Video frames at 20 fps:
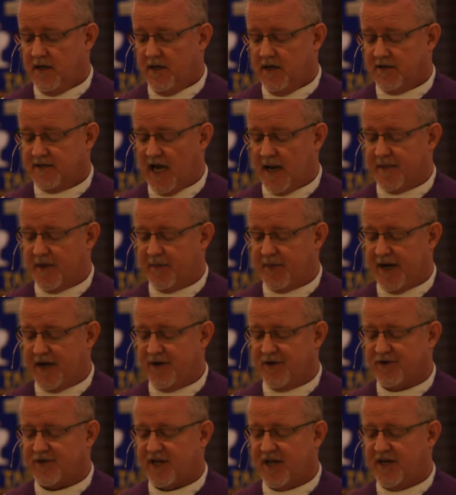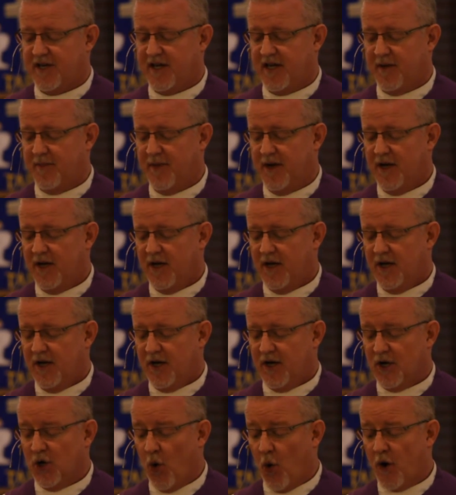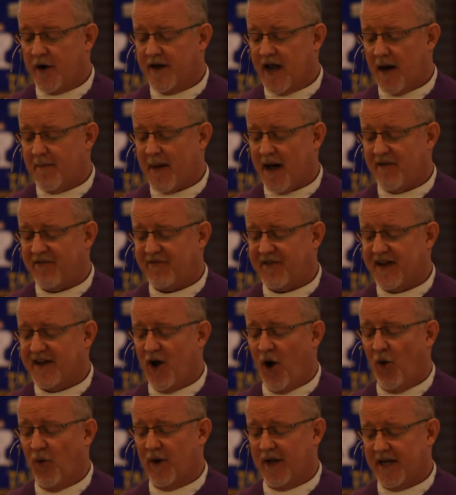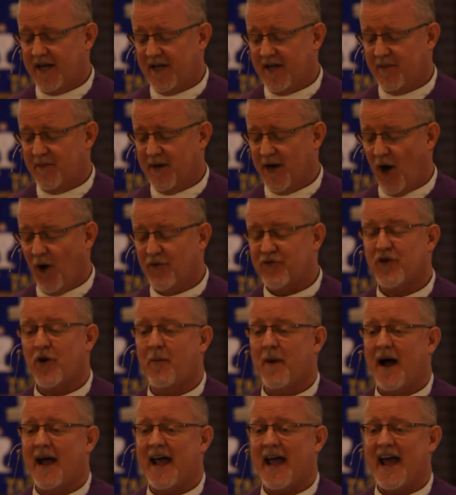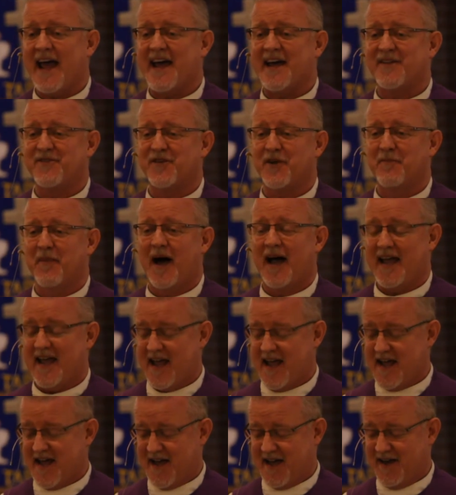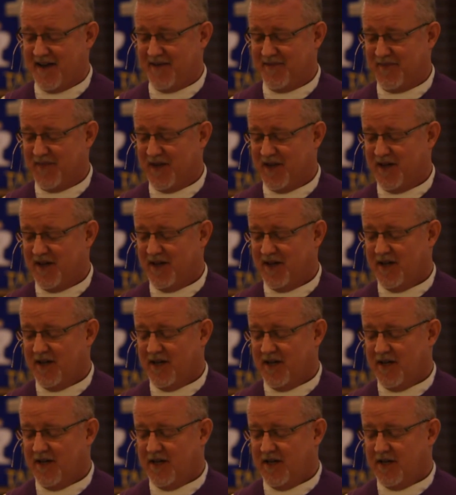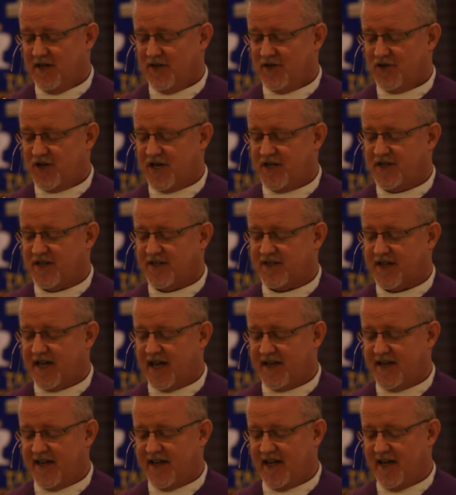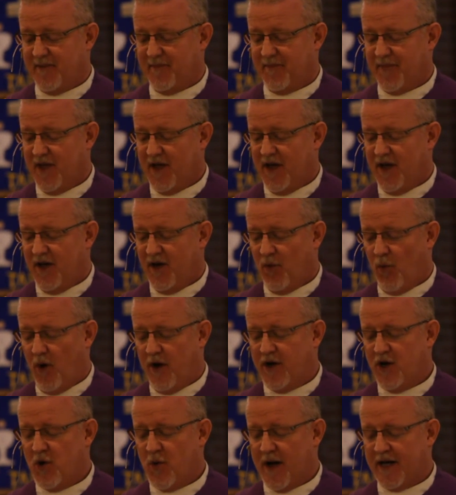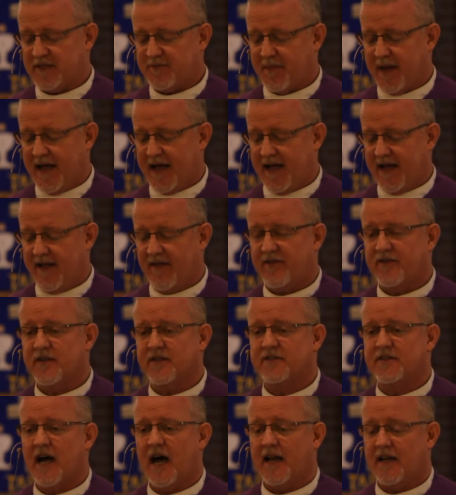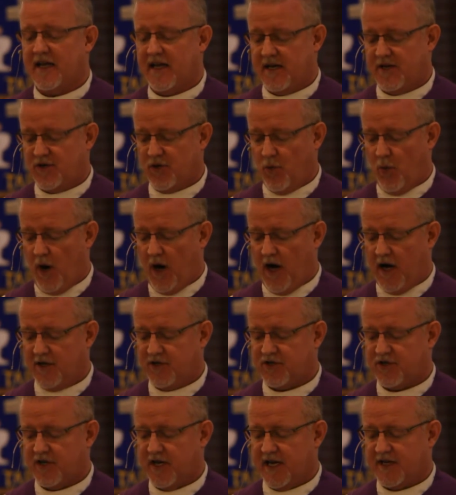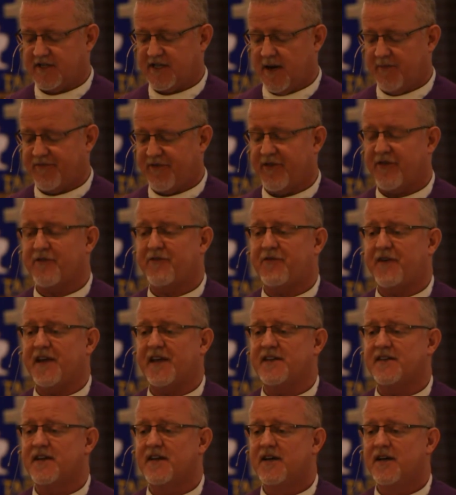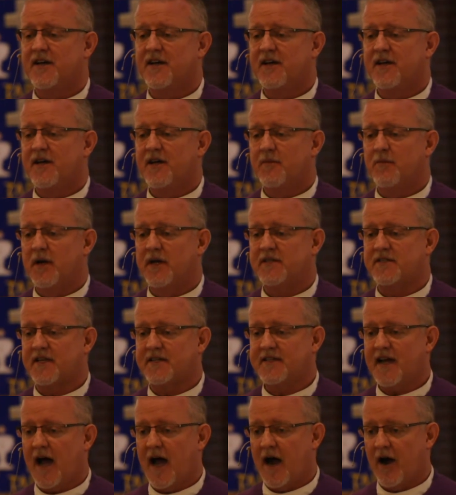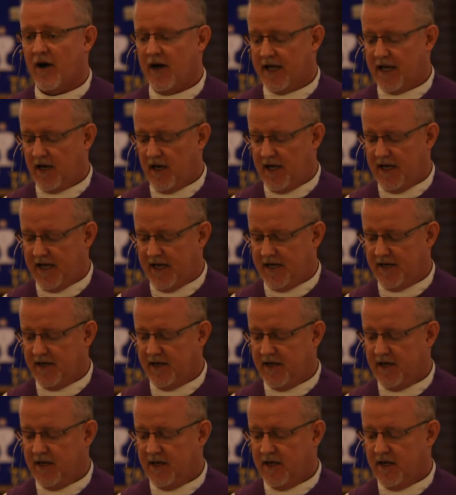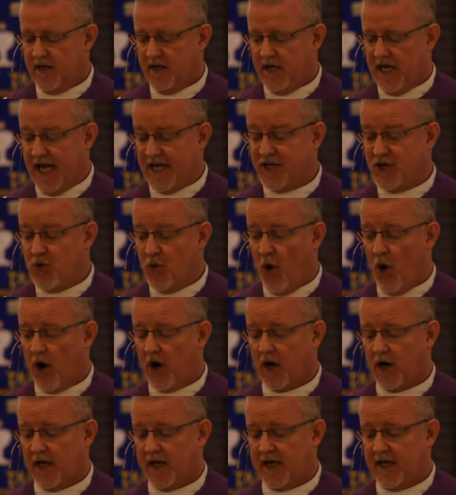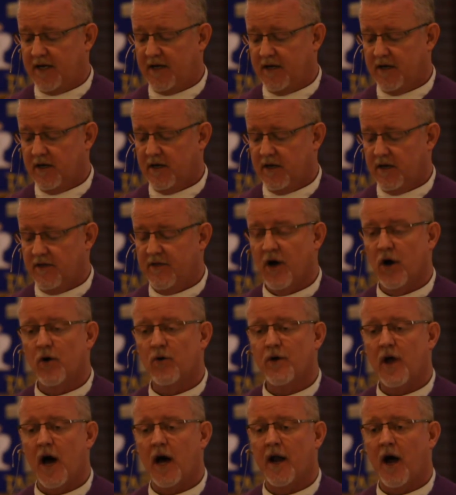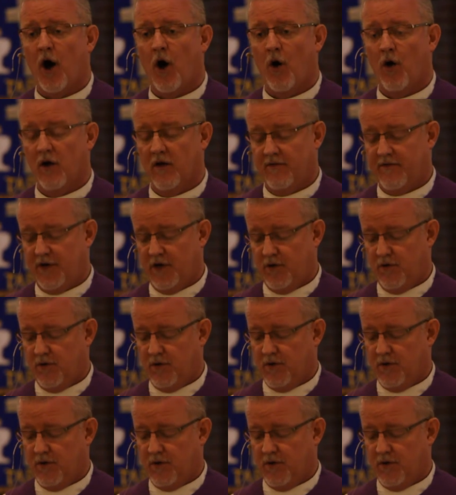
Simon Peter said to him, "Lord, not my feet only, but also my hands and my head." Jesus said to him, "One who has bathed does not need to wash except for the feet, but is entirely clean. And you are clean, though not all of you."